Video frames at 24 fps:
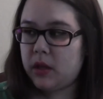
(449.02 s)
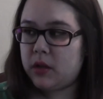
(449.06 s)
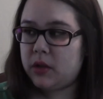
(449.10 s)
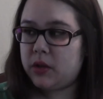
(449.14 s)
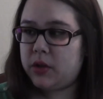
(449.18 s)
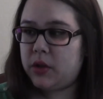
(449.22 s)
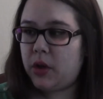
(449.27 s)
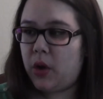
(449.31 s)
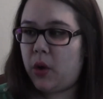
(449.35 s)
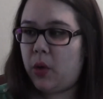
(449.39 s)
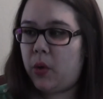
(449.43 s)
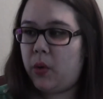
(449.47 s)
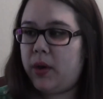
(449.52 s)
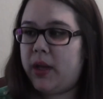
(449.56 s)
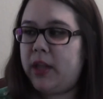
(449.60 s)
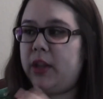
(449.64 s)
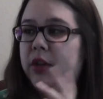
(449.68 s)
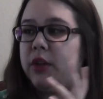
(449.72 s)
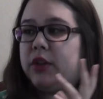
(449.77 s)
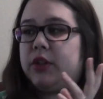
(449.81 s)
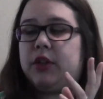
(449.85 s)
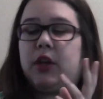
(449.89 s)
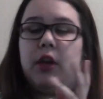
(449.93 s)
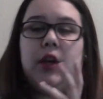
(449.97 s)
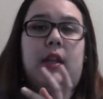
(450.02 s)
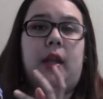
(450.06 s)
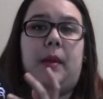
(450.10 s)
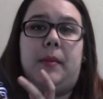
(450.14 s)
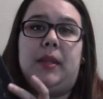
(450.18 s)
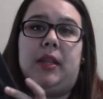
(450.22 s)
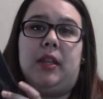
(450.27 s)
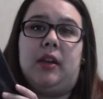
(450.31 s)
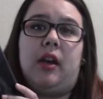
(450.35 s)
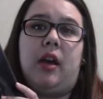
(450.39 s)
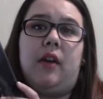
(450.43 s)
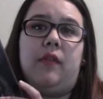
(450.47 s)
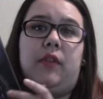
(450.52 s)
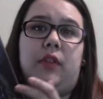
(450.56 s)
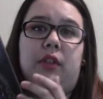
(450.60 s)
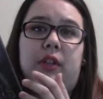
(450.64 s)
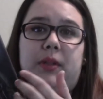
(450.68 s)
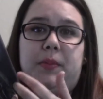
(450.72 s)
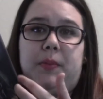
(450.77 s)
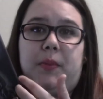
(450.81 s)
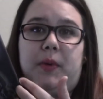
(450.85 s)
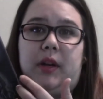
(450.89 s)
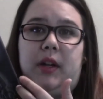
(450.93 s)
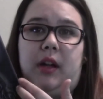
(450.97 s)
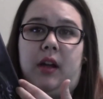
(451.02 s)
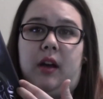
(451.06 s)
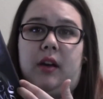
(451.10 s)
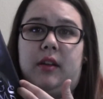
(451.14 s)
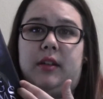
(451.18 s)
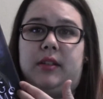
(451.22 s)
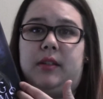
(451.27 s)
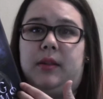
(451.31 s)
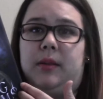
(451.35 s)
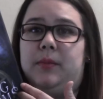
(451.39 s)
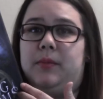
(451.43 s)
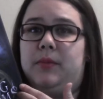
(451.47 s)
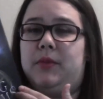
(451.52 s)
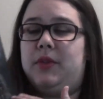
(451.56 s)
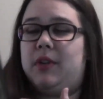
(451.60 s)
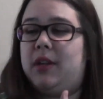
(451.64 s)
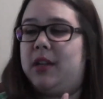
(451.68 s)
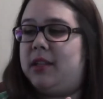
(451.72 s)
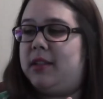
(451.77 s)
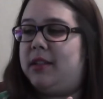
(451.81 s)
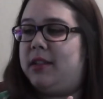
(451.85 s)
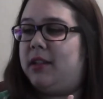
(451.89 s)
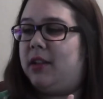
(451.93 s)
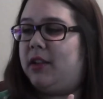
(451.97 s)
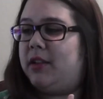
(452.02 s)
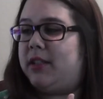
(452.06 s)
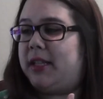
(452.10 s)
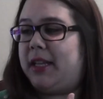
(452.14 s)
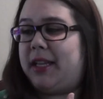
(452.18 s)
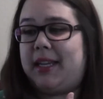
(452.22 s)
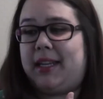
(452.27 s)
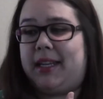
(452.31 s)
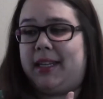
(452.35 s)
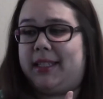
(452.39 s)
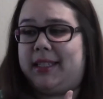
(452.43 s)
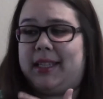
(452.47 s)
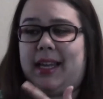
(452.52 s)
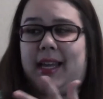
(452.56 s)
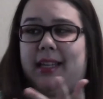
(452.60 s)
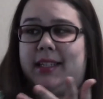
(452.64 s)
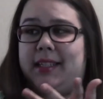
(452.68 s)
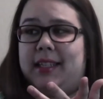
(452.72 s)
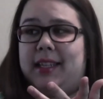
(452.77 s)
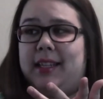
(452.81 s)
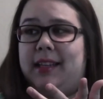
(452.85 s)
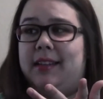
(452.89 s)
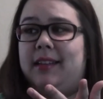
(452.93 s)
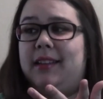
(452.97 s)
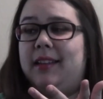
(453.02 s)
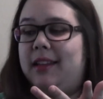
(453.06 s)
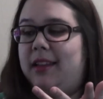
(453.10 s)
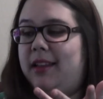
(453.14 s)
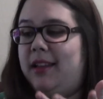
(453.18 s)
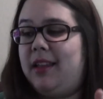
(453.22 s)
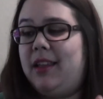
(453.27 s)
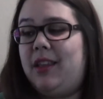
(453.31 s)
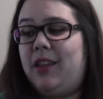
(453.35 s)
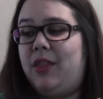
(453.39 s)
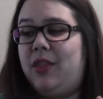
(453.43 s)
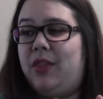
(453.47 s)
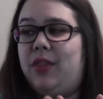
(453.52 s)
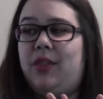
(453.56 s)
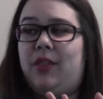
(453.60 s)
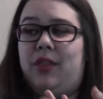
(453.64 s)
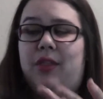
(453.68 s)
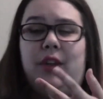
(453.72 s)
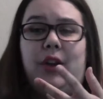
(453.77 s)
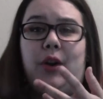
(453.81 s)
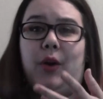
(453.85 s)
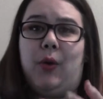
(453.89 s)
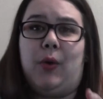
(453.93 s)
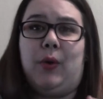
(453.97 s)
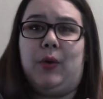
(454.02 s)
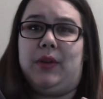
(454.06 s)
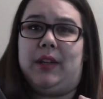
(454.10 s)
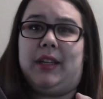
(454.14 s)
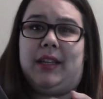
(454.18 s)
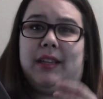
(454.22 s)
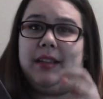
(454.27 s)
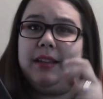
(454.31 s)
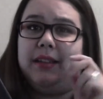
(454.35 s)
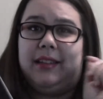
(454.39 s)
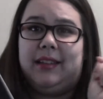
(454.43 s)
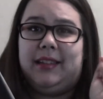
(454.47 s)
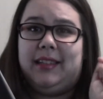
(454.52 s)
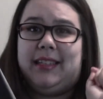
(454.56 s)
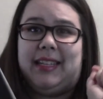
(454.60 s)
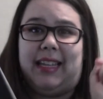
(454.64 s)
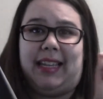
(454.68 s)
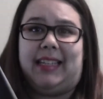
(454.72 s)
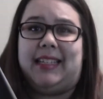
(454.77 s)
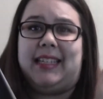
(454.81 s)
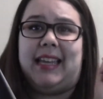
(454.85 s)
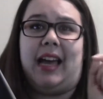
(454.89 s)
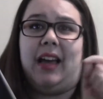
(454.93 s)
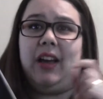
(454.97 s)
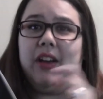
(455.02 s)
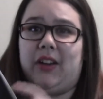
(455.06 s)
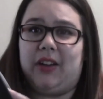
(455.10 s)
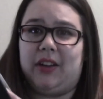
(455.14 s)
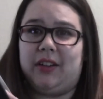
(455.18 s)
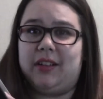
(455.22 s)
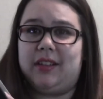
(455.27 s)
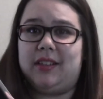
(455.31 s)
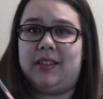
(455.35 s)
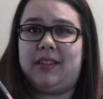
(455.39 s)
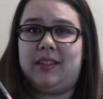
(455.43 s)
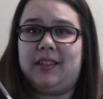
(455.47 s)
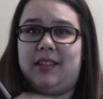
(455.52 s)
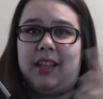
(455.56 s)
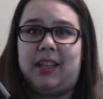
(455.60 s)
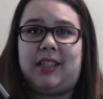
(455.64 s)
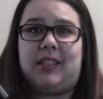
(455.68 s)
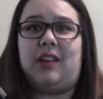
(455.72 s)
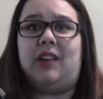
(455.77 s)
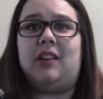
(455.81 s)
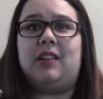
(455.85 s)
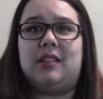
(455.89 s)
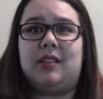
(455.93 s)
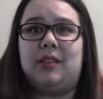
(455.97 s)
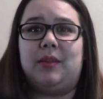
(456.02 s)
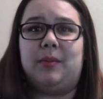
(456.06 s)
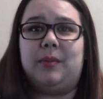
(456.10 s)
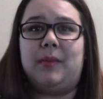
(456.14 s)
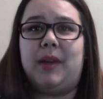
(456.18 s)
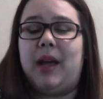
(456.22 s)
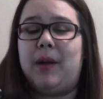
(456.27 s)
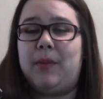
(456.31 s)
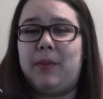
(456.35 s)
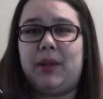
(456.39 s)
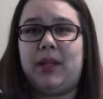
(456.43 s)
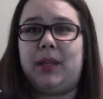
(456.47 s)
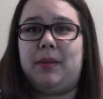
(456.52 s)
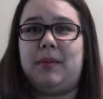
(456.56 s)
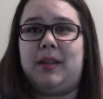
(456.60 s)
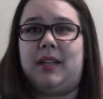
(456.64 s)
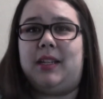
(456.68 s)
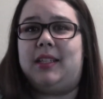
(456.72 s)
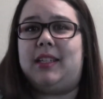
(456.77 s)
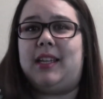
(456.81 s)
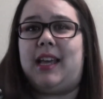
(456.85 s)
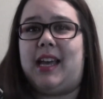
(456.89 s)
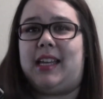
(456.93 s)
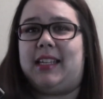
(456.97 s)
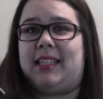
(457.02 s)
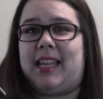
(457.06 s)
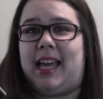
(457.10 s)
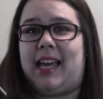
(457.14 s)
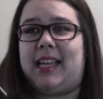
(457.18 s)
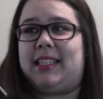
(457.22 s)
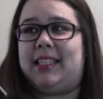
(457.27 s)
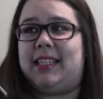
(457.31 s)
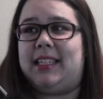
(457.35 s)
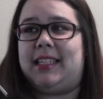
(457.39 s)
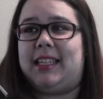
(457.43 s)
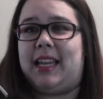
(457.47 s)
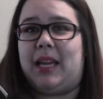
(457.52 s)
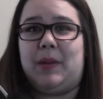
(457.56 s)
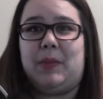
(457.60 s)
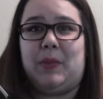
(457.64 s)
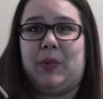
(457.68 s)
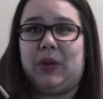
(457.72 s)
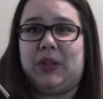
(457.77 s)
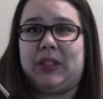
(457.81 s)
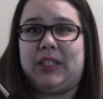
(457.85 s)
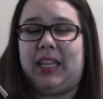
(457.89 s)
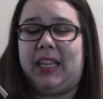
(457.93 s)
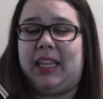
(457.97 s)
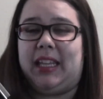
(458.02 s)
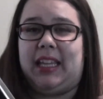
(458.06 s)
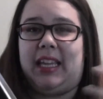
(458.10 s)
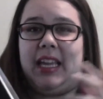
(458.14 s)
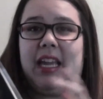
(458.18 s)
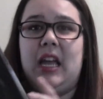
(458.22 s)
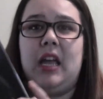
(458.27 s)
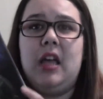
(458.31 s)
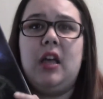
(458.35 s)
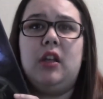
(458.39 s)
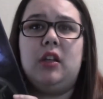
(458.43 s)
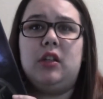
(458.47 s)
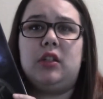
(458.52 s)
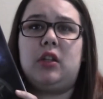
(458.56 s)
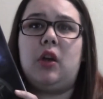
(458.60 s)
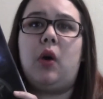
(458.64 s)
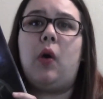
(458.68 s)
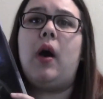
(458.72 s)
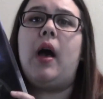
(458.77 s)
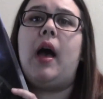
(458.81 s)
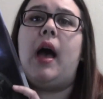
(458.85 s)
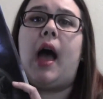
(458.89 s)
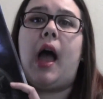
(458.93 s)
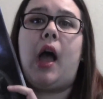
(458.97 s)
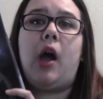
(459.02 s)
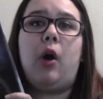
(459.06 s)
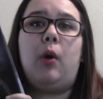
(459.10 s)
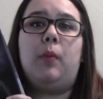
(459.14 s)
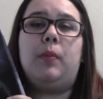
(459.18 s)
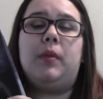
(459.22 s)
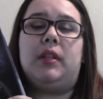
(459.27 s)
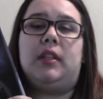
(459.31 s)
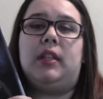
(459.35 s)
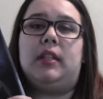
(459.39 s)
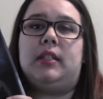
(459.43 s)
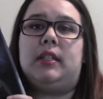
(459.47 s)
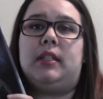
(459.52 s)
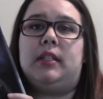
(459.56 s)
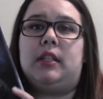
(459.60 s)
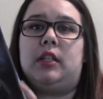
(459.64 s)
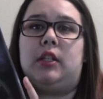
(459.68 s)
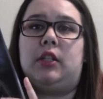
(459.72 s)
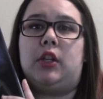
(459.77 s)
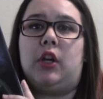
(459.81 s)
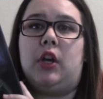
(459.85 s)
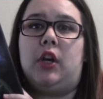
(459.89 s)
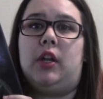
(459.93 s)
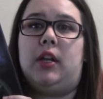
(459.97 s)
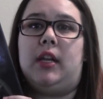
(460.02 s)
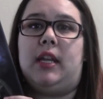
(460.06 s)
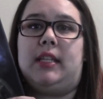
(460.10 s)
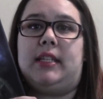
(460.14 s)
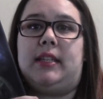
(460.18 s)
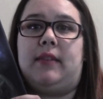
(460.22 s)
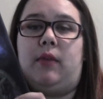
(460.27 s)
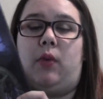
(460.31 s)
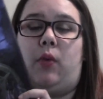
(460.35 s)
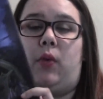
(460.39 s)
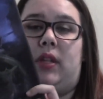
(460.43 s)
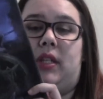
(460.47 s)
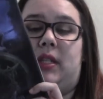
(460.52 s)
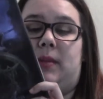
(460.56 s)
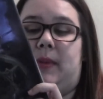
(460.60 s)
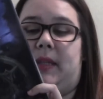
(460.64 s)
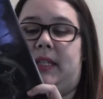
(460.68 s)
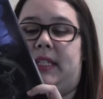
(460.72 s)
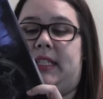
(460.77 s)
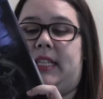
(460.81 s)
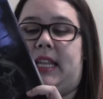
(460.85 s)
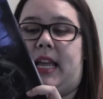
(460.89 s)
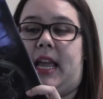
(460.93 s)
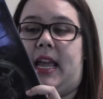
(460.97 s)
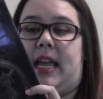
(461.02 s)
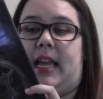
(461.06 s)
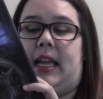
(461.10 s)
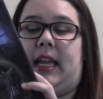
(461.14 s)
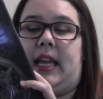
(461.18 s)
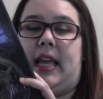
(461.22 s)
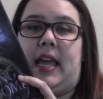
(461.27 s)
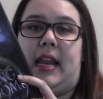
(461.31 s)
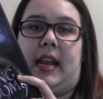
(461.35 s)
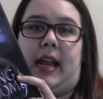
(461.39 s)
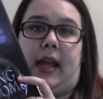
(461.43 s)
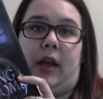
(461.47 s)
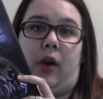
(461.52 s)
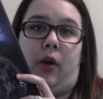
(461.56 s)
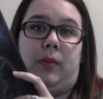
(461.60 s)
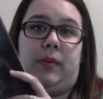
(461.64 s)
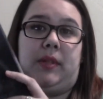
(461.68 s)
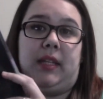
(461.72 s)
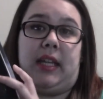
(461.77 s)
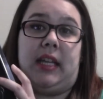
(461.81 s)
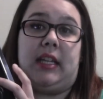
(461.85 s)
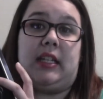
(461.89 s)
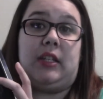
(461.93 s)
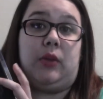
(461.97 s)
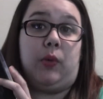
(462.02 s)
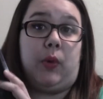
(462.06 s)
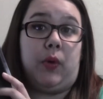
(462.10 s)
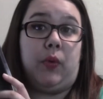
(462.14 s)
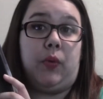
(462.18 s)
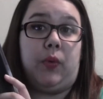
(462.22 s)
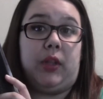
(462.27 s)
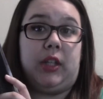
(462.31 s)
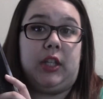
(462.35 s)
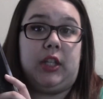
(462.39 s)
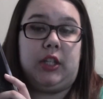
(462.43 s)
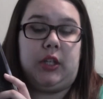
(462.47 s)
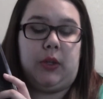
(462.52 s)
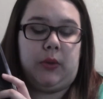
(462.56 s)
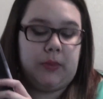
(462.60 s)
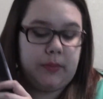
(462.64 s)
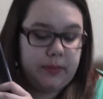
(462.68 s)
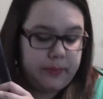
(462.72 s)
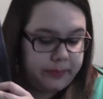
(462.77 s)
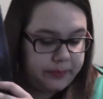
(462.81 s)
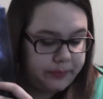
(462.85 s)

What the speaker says: so it looks good. I mean, the cover looks pretty awesome. It looks like an assassin. They're holding like daggers. That's awesome. I've really been into assassin type books lately, so I hope that this is as good as everyone's been saying, and I hope to get to it really soon.